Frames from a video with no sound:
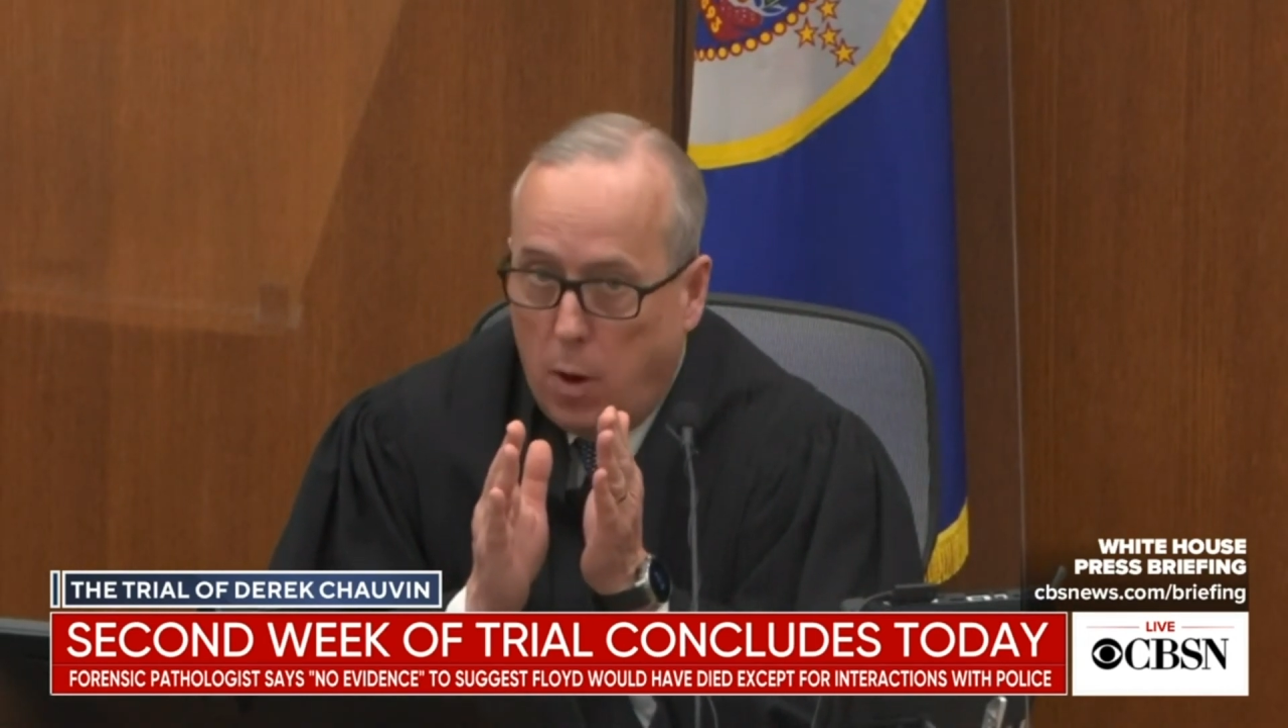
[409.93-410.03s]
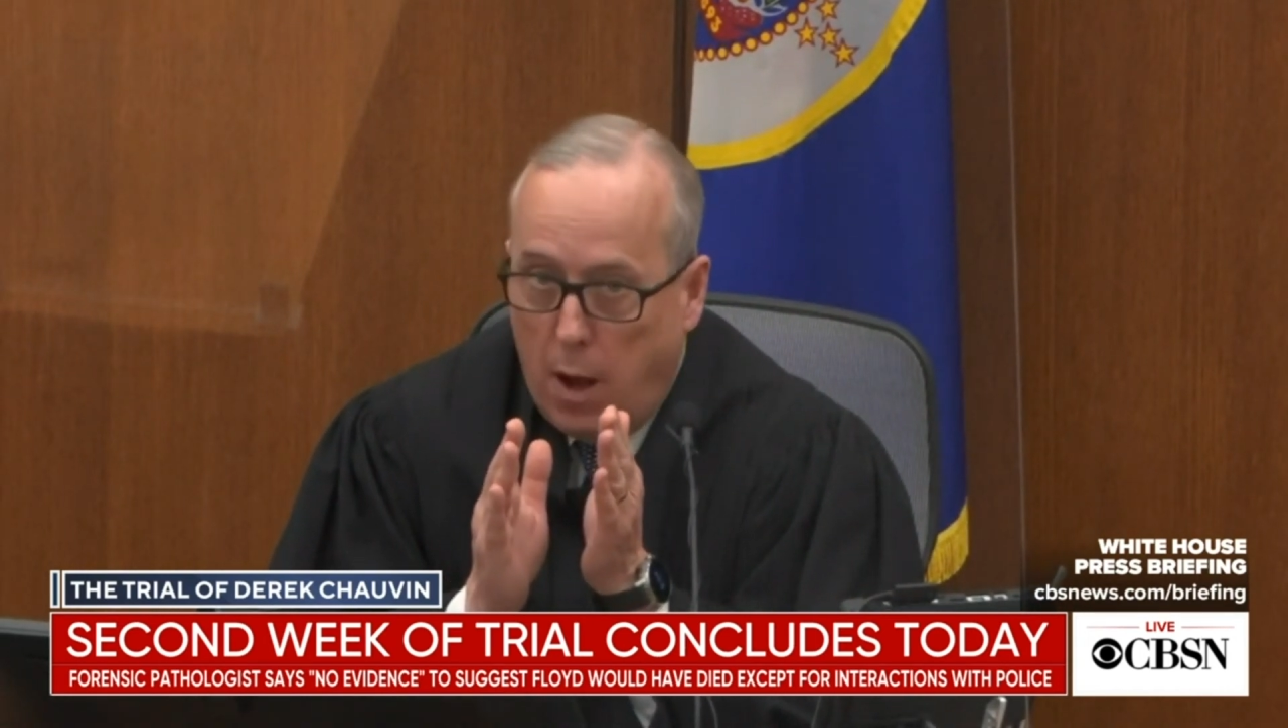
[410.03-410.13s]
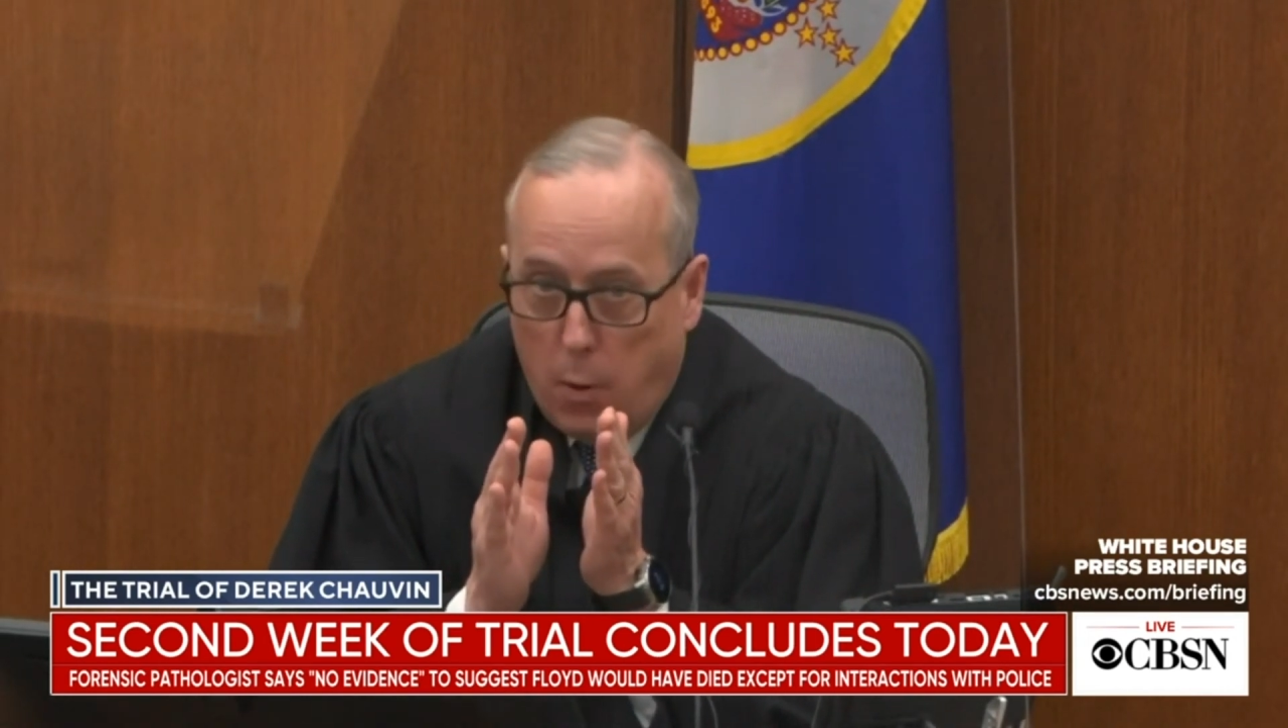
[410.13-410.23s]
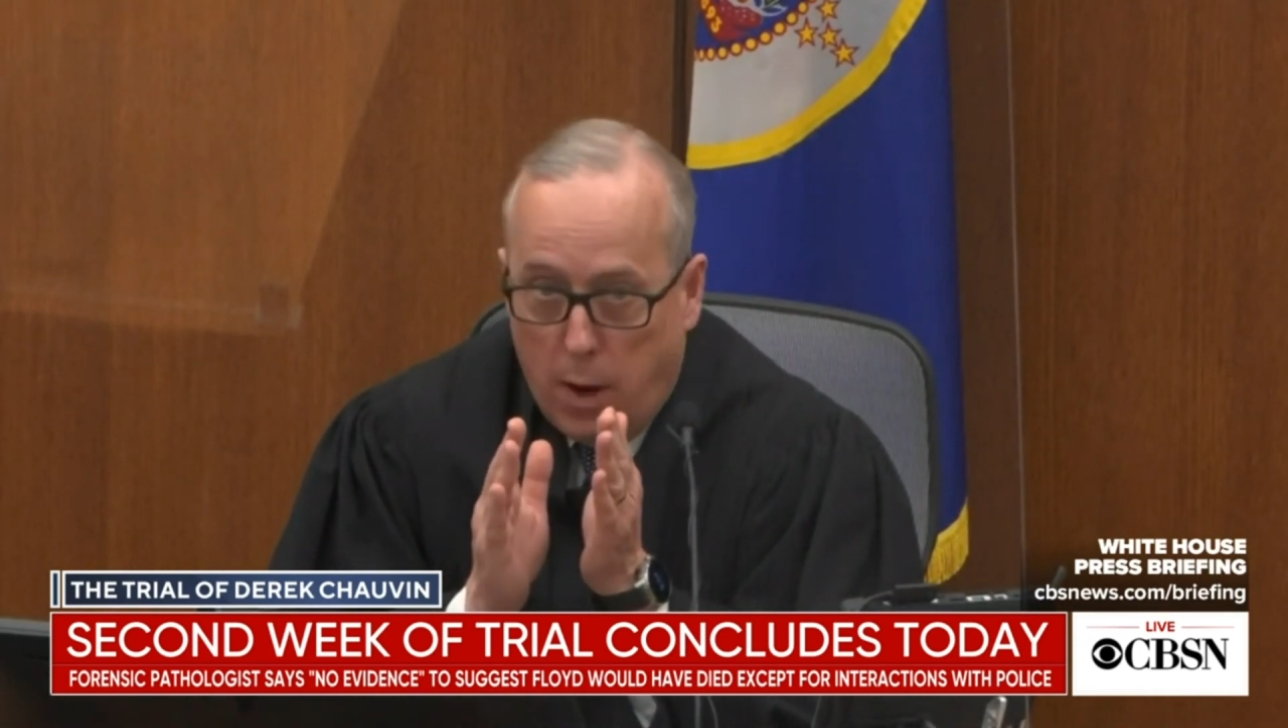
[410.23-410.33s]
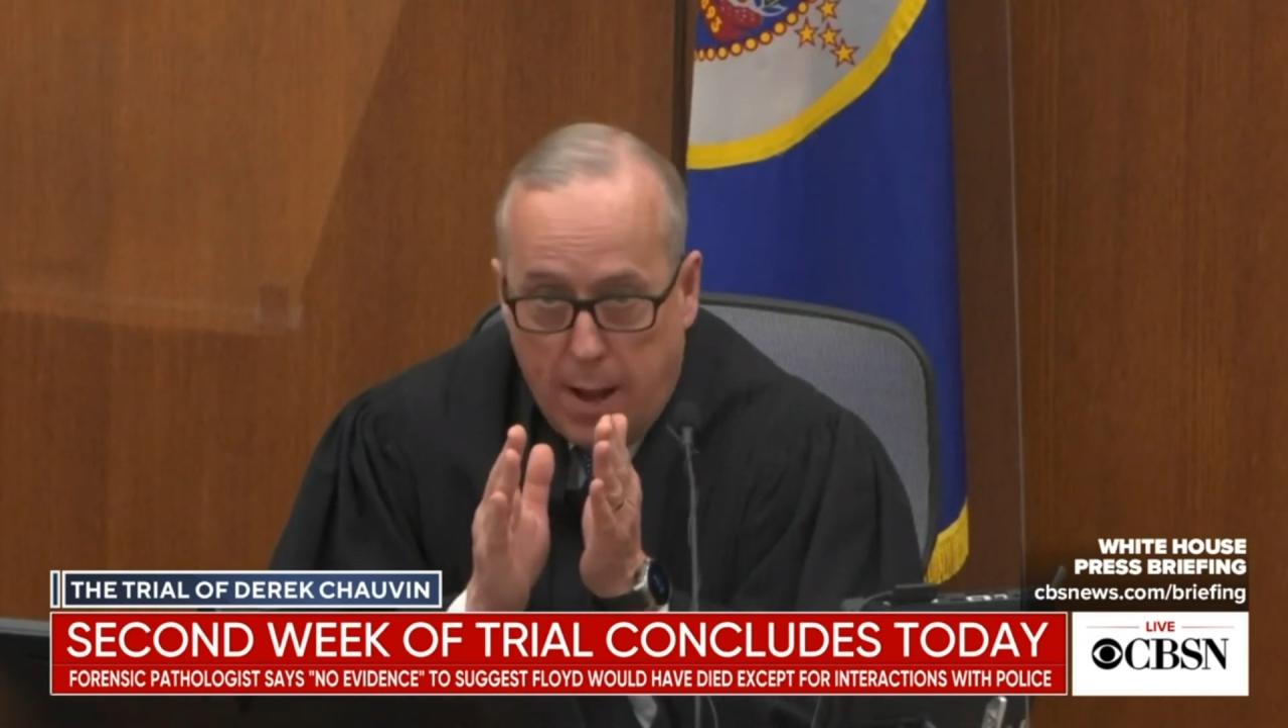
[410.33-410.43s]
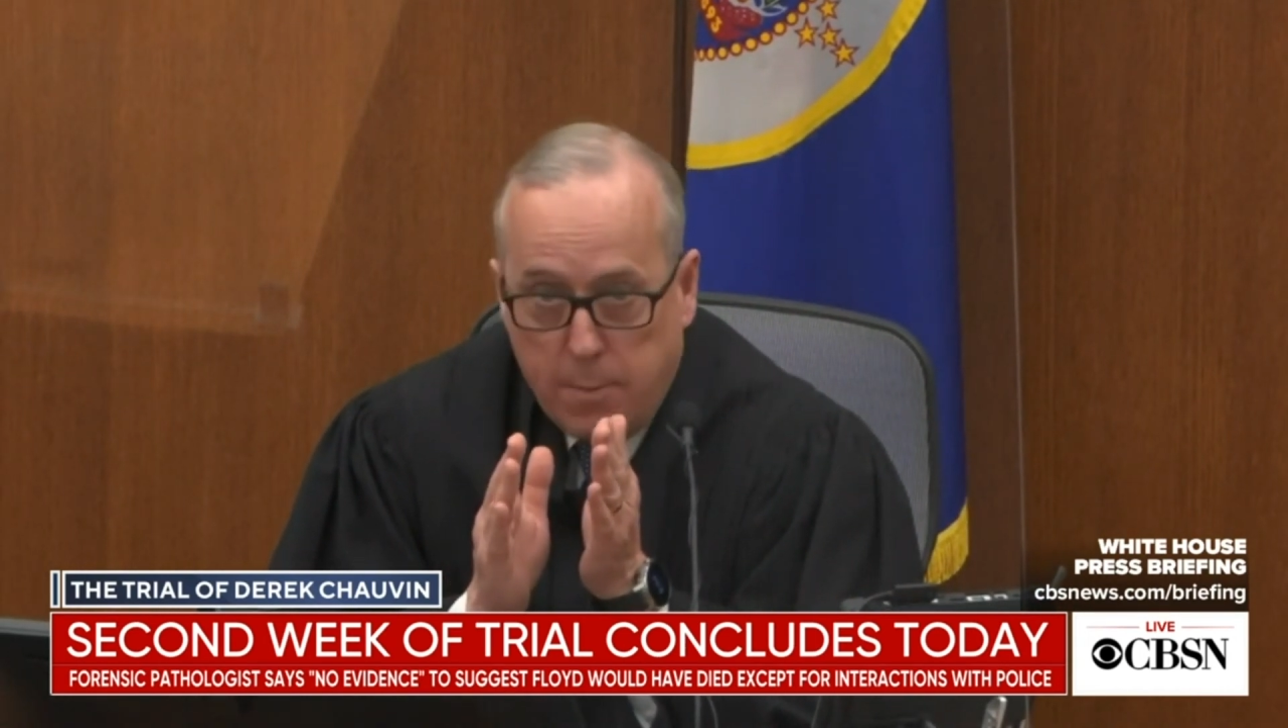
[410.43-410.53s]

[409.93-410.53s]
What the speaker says: their phone.